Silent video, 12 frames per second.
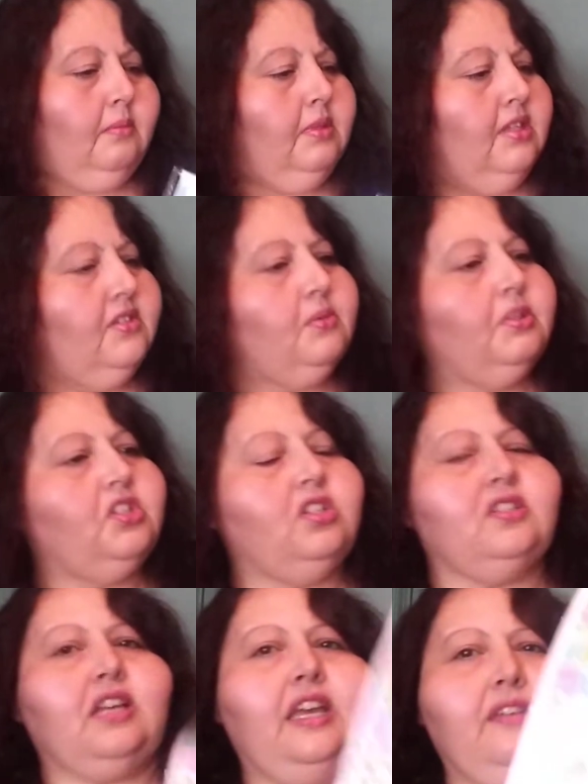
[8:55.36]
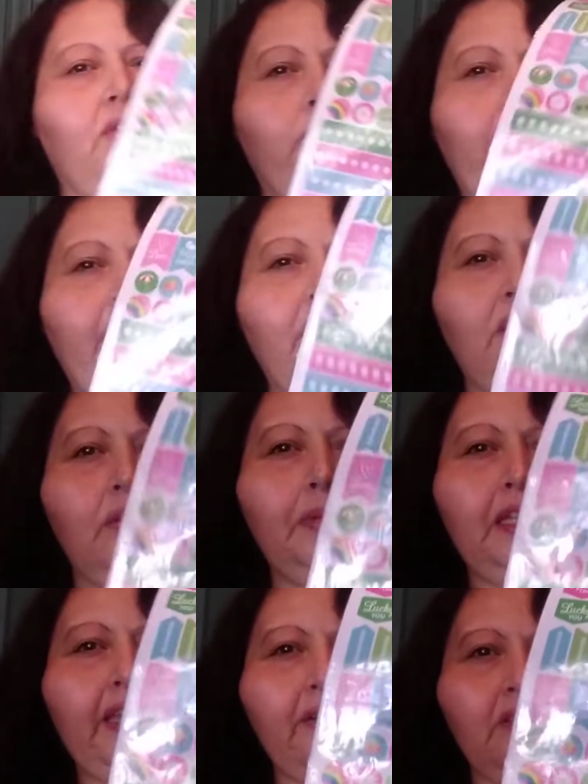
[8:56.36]
This one's just kind of a regular
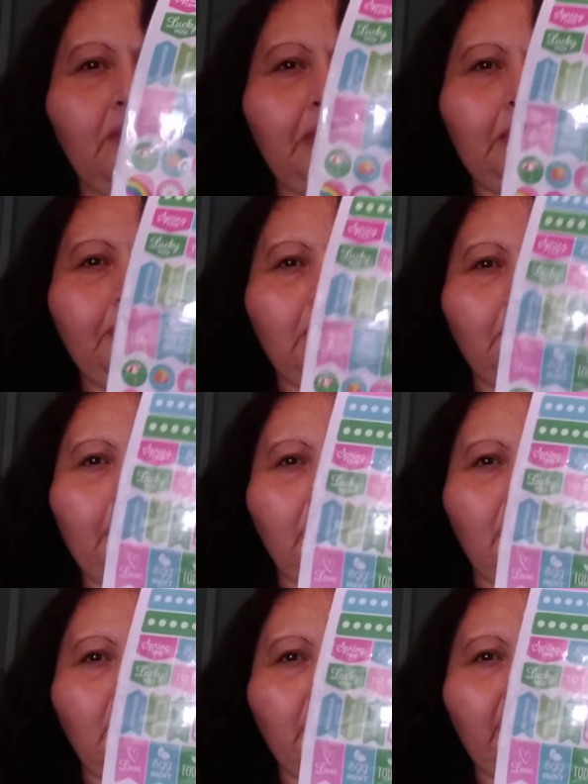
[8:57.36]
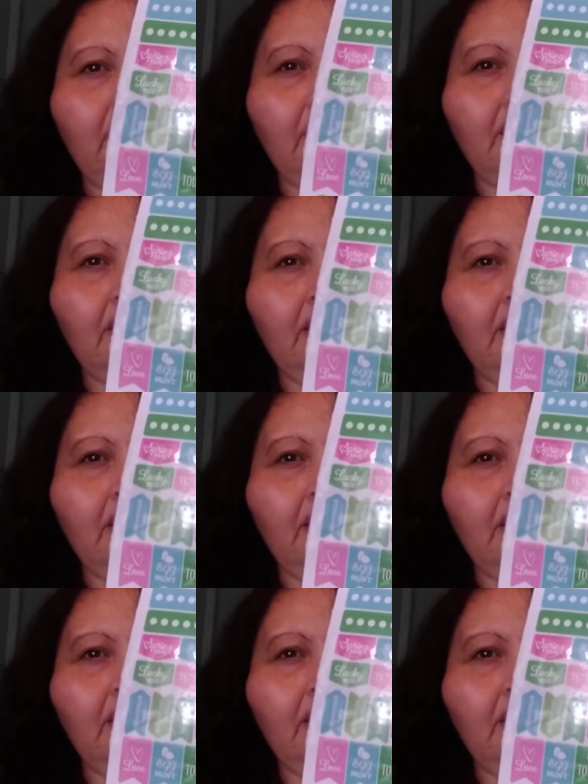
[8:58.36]
planner that people have been hauling.